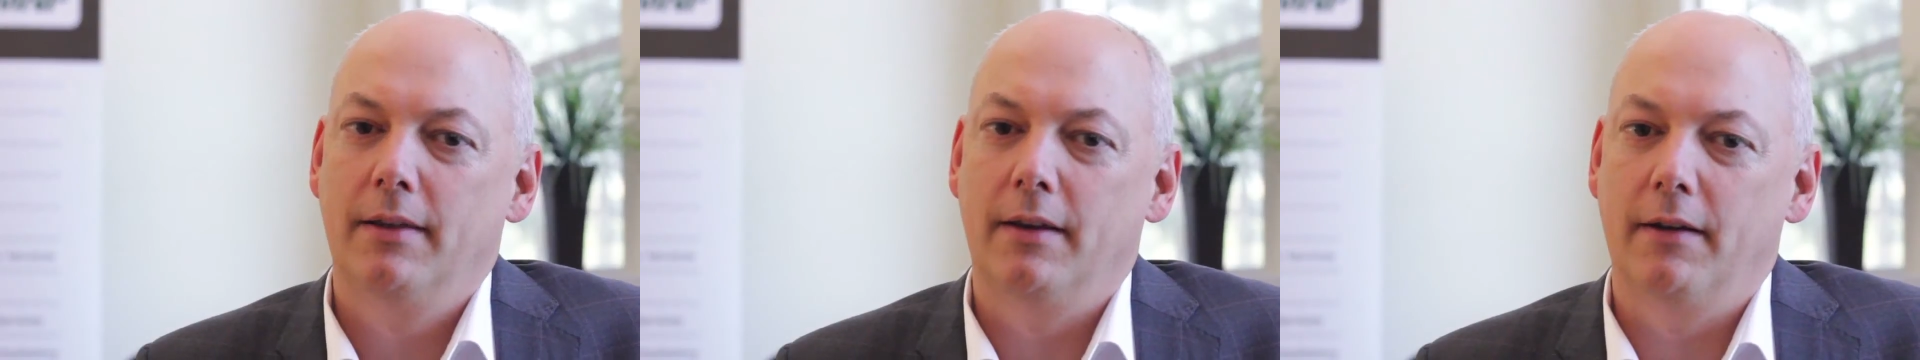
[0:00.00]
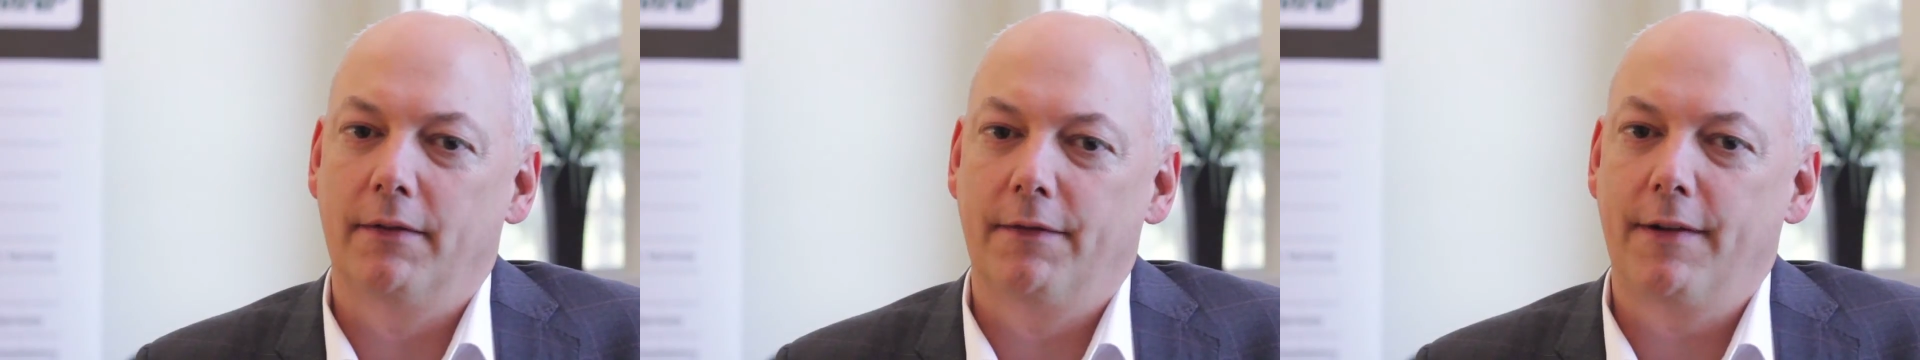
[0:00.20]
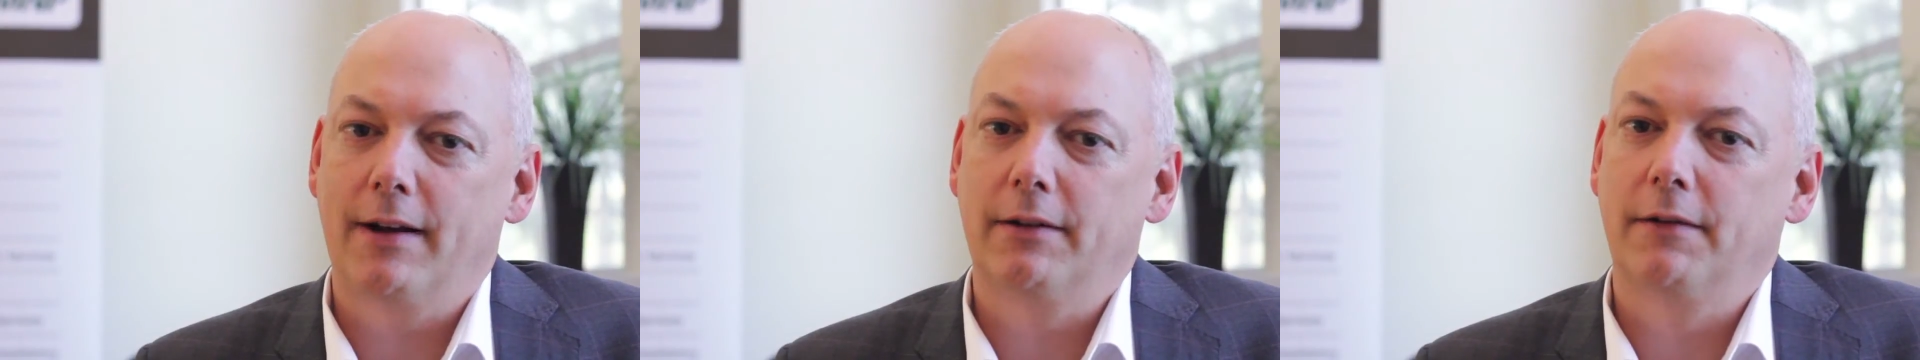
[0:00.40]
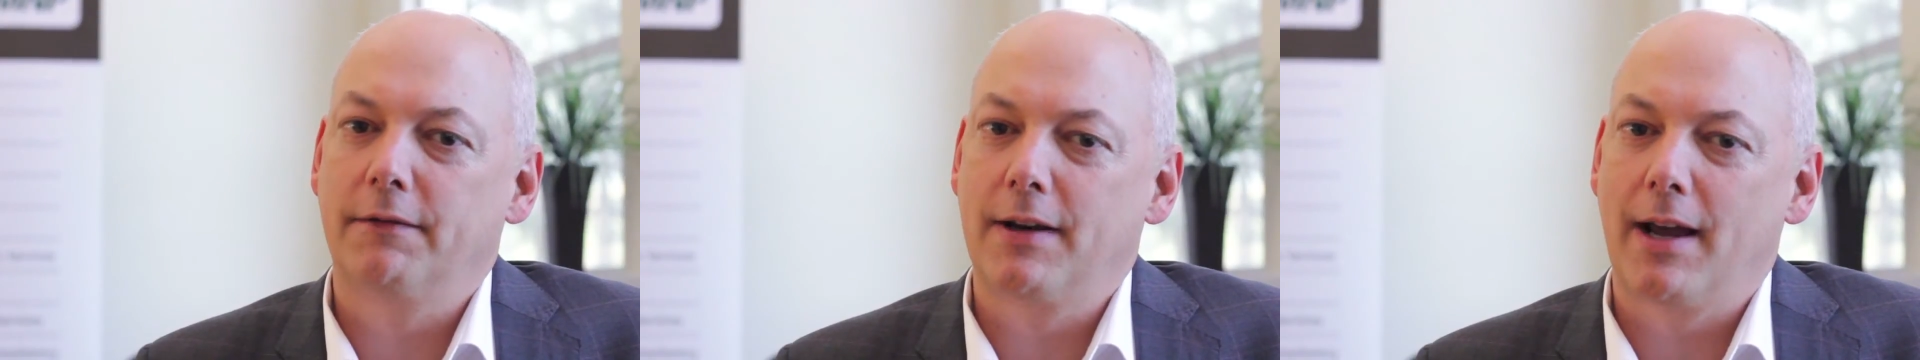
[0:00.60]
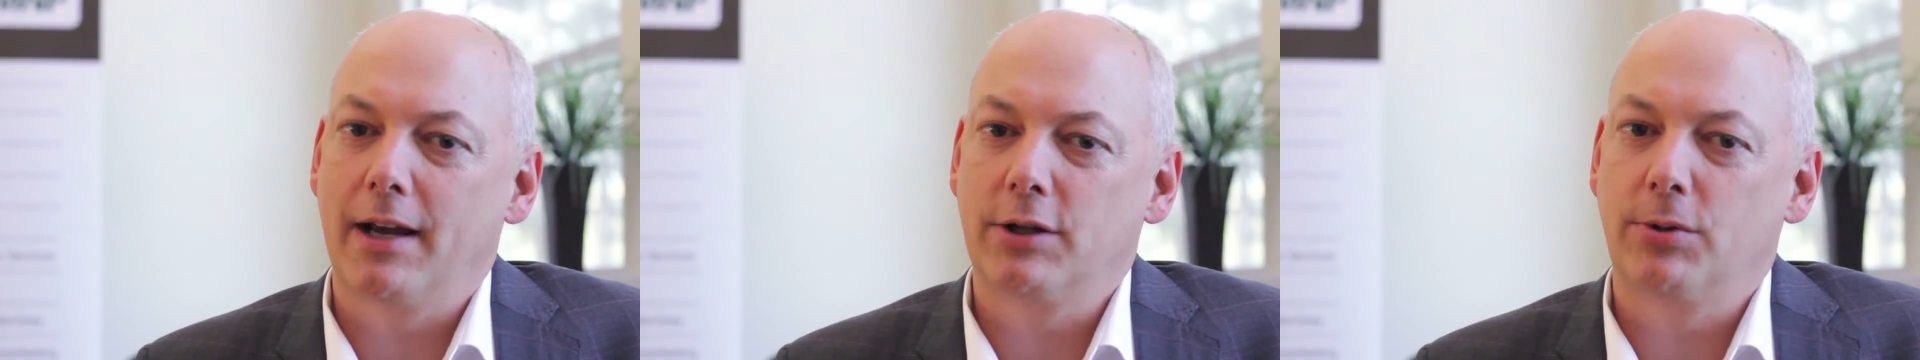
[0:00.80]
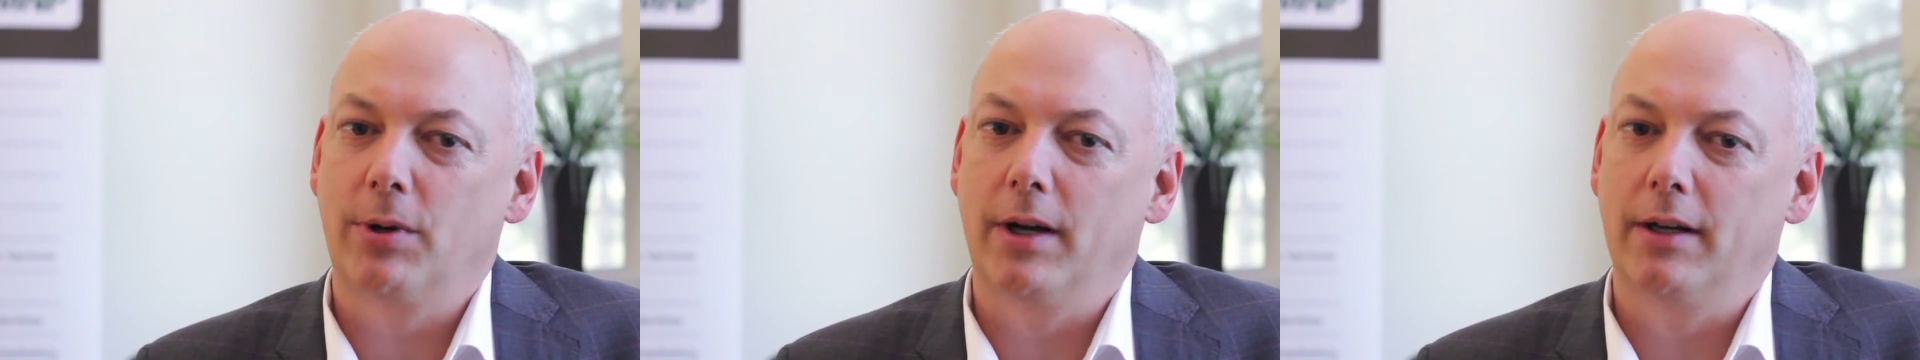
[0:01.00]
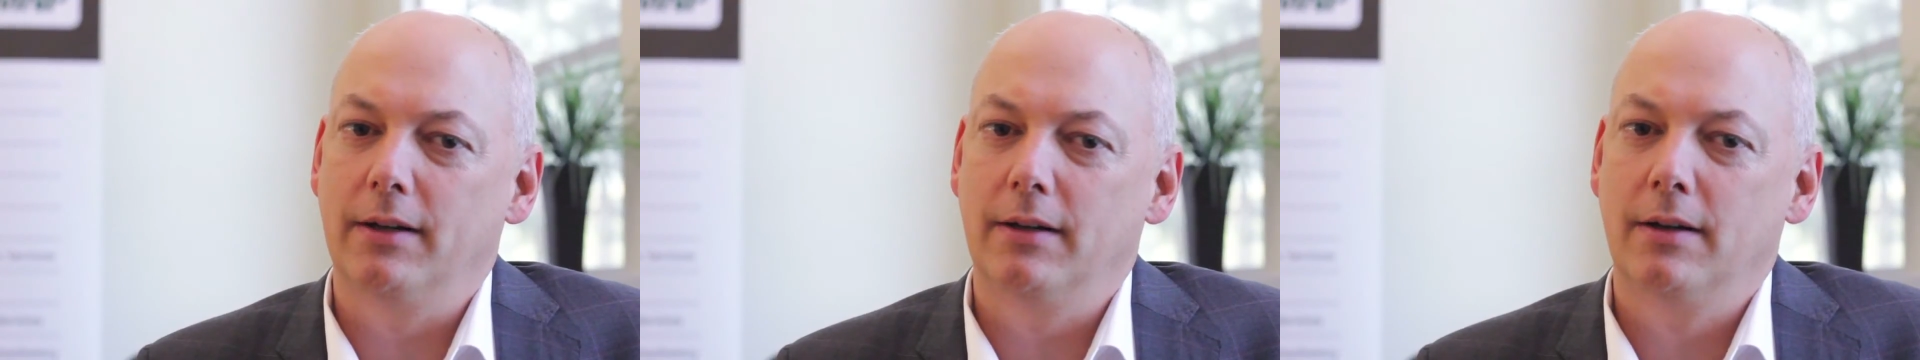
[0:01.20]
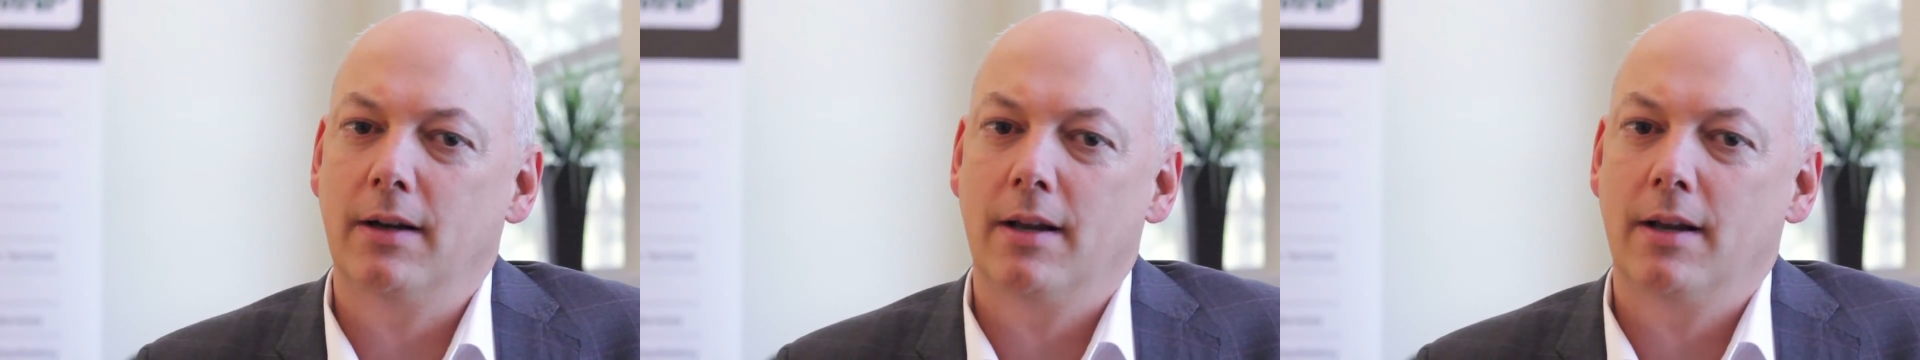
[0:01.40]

the effective tax rate